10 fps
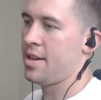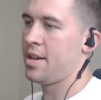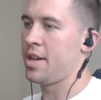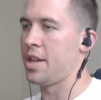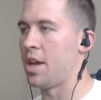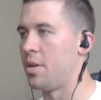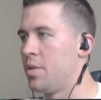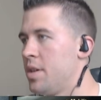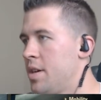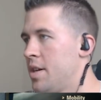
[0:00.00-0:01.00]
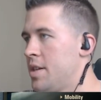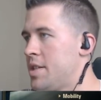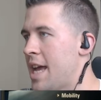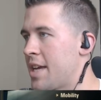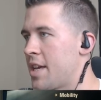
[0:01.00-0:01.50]
you know,
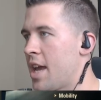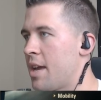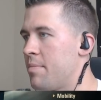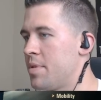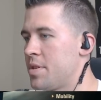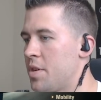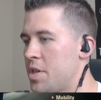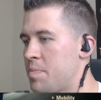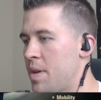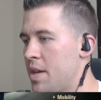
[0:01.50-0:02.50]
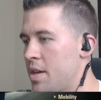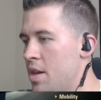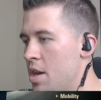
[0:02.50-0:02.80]
tank game, so to speak.